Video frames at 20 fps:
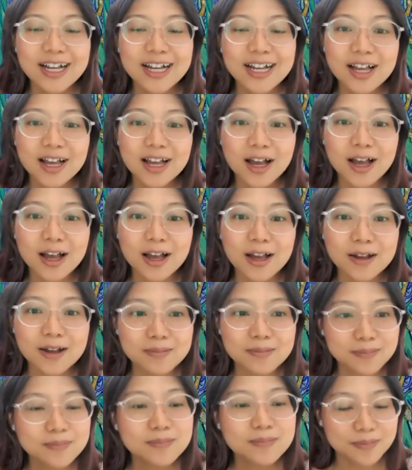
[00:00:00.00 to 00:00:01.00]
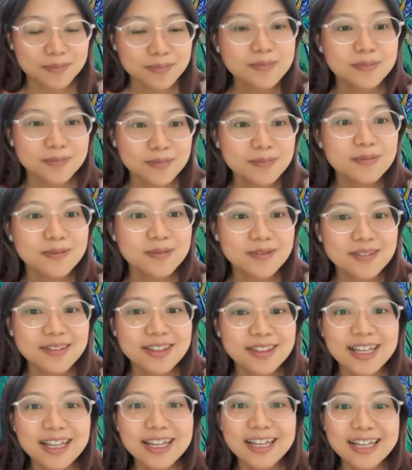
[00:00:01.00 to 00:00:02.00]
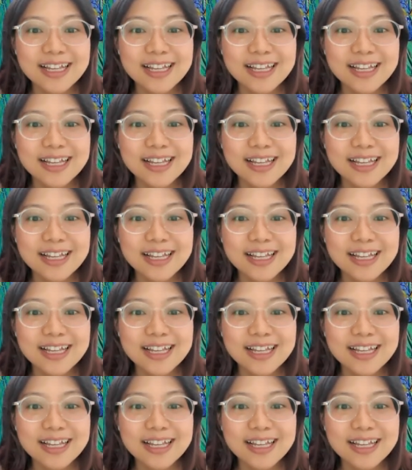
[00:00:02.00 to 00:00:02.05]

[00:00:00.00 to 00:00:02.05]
Yeah, they're really hungry for English